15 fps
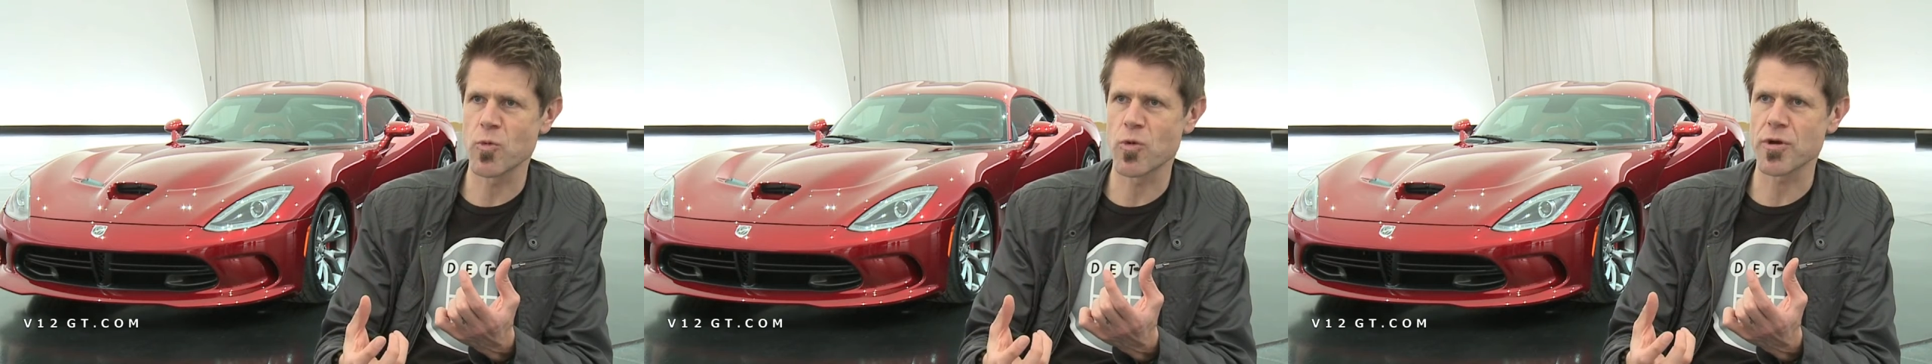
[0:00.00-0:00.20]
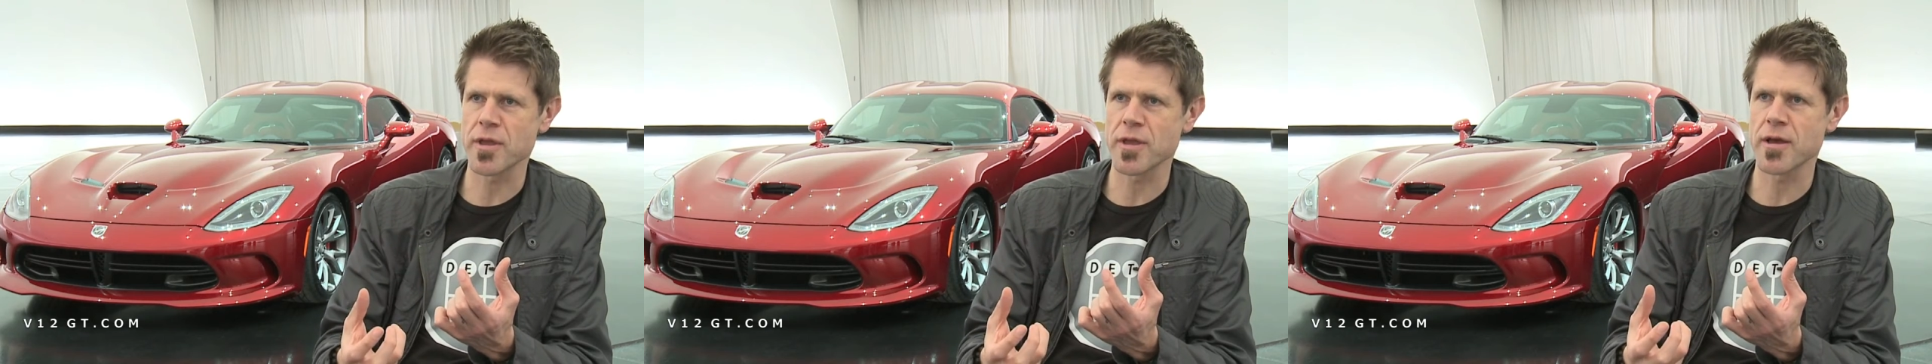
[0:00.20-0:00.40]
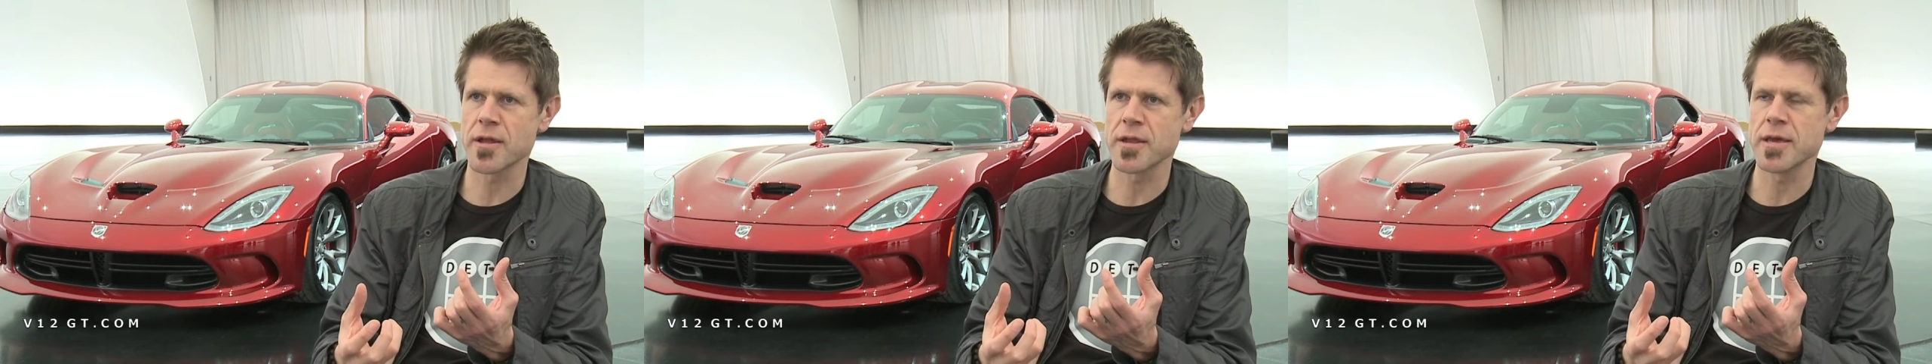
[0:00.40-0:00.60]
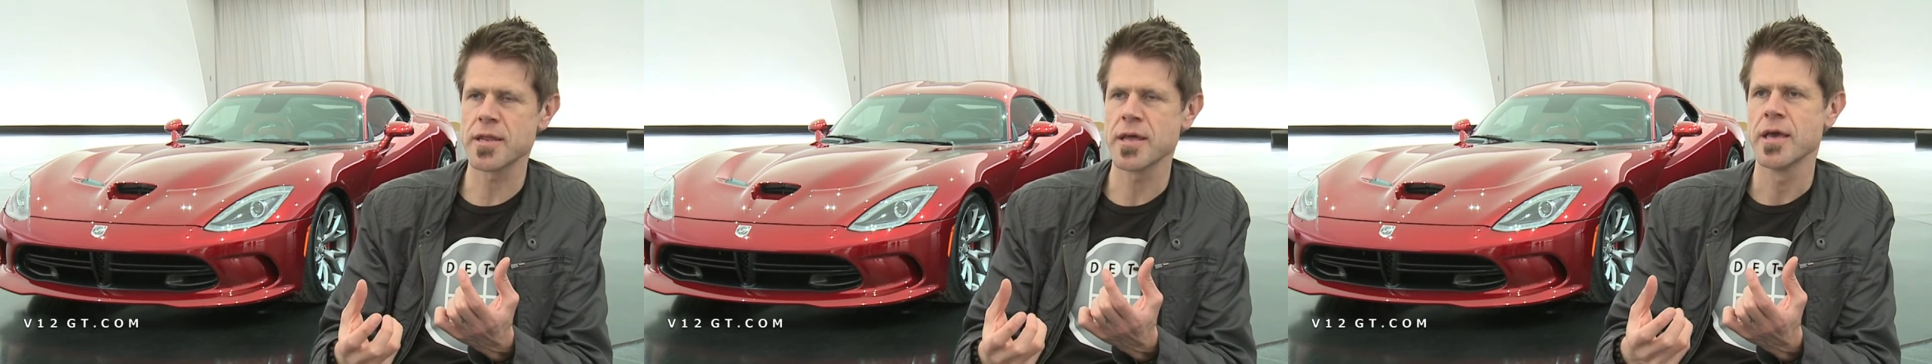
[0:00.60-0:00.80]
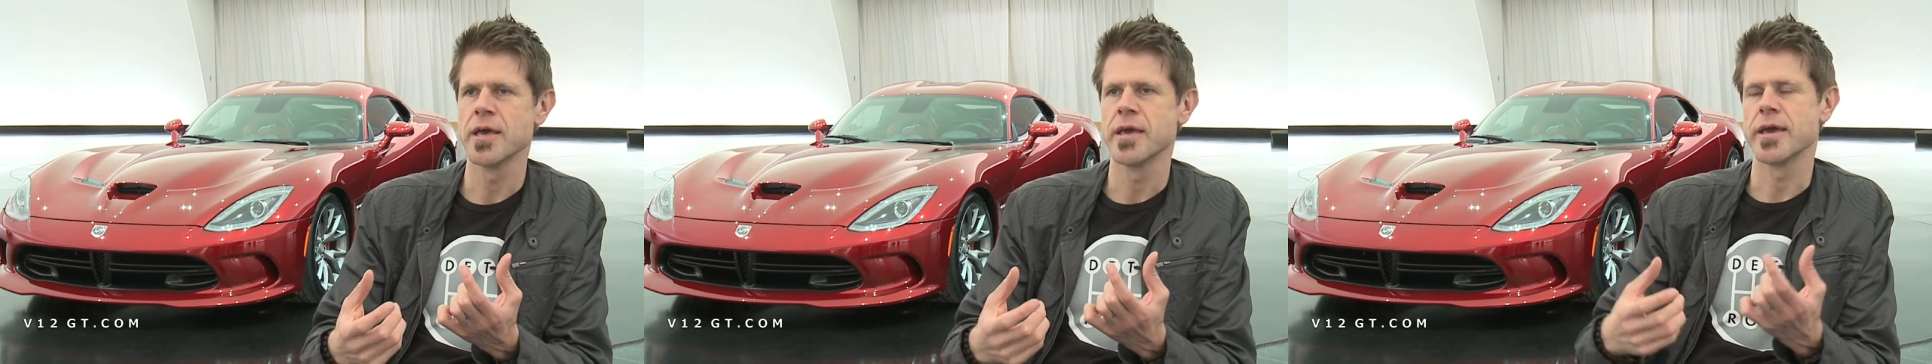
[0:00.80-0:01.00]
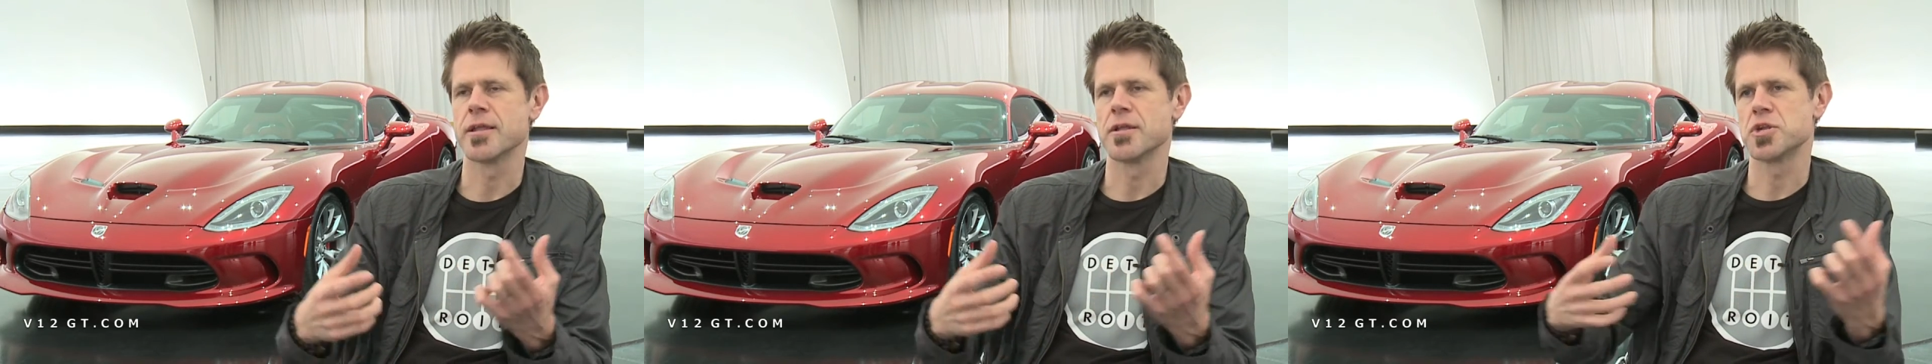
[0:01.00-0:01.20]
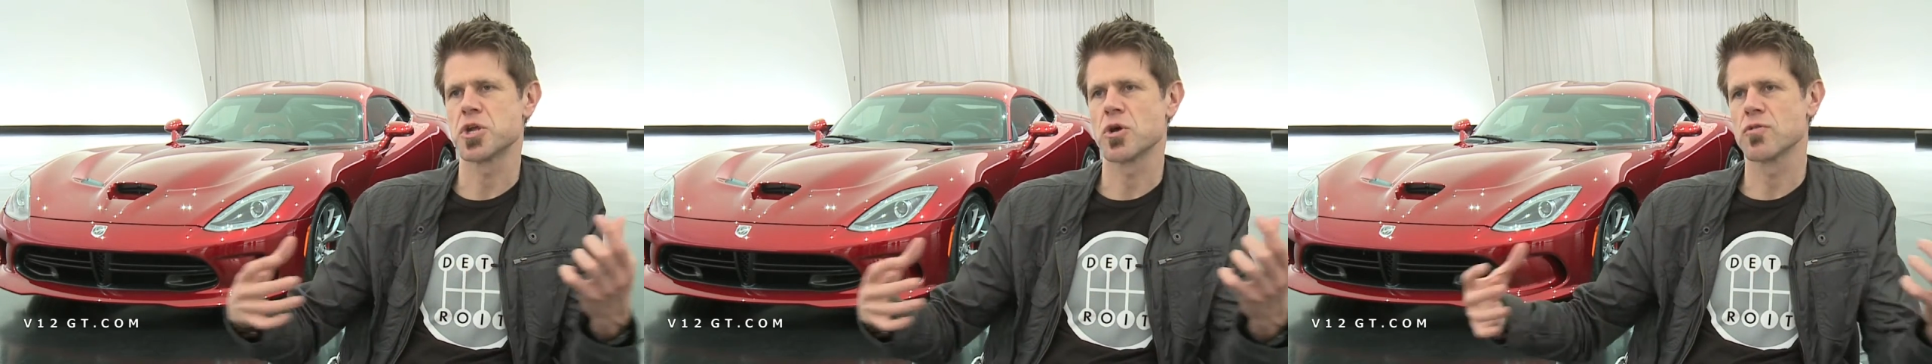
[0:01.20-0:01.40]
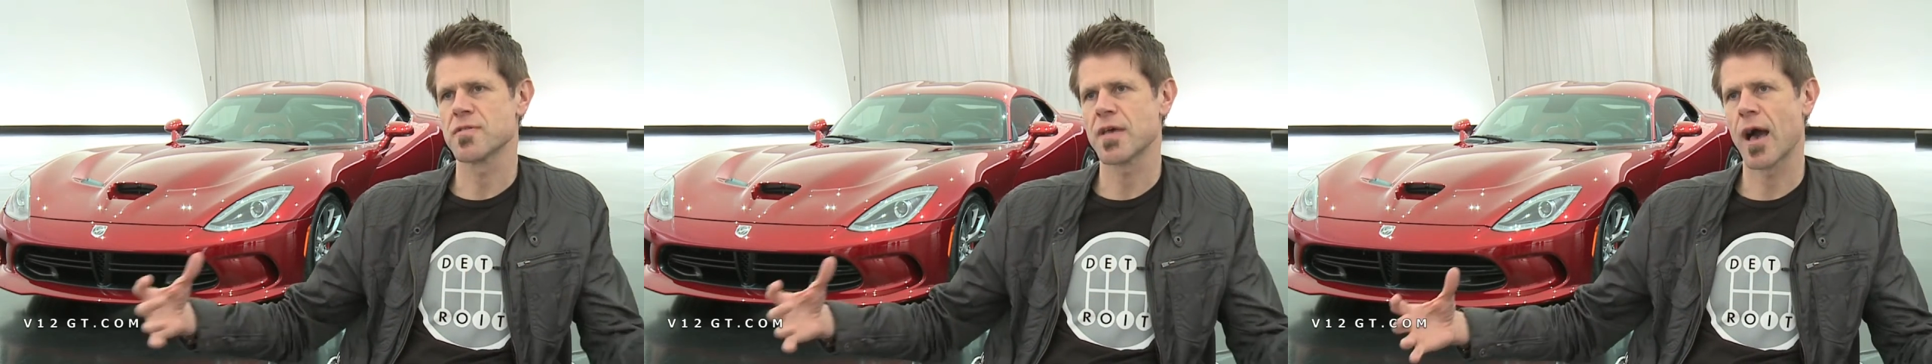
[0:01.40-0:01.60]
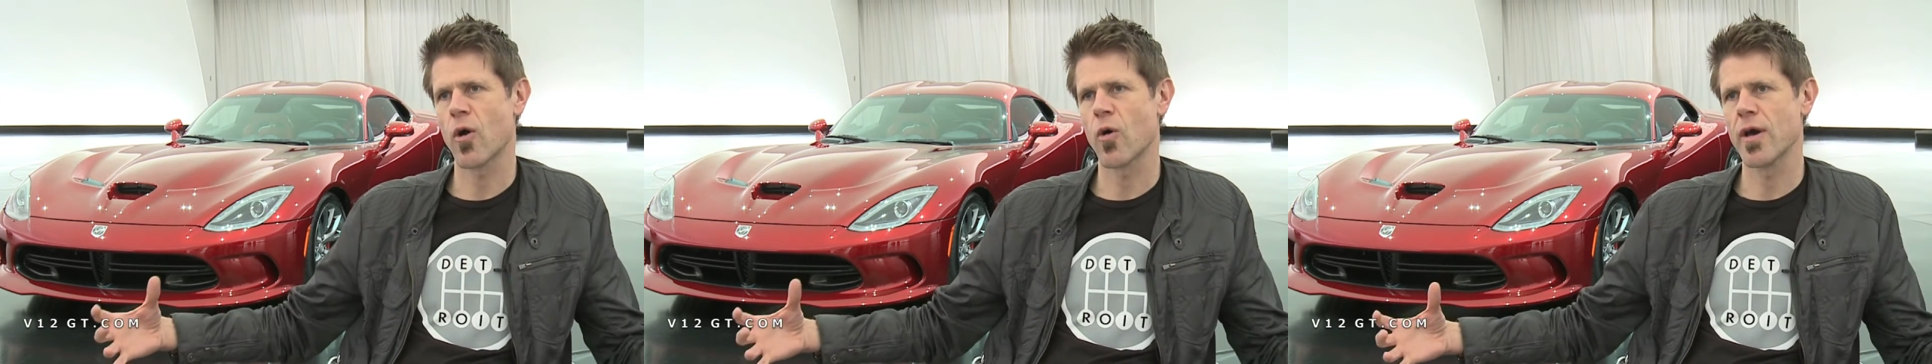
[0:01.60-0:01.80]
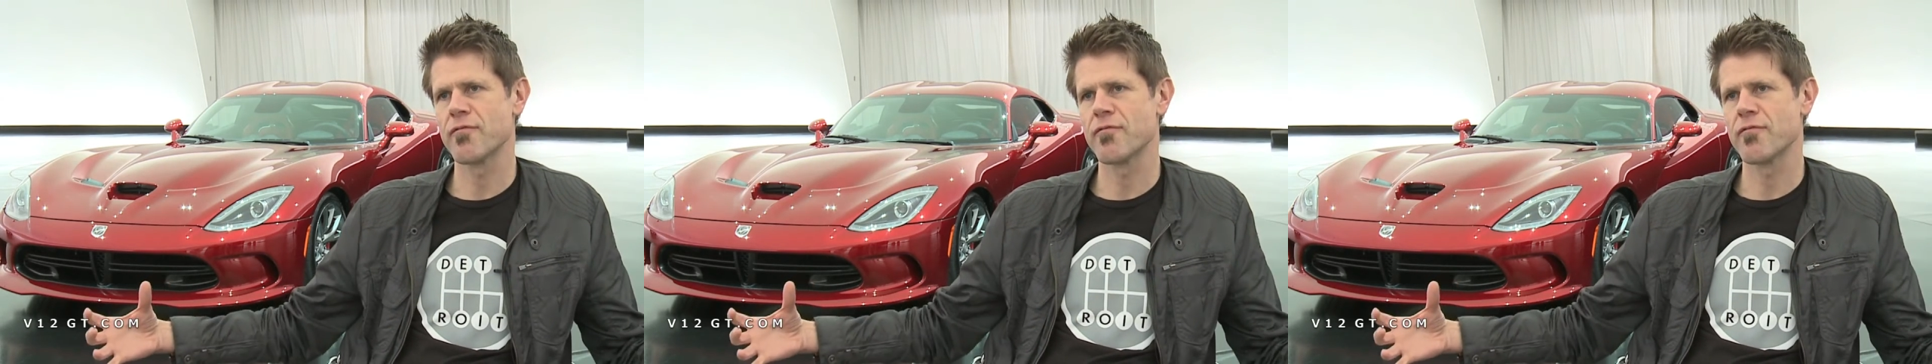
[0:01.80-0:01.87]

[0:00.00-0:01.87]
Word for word: working on it, and it shows how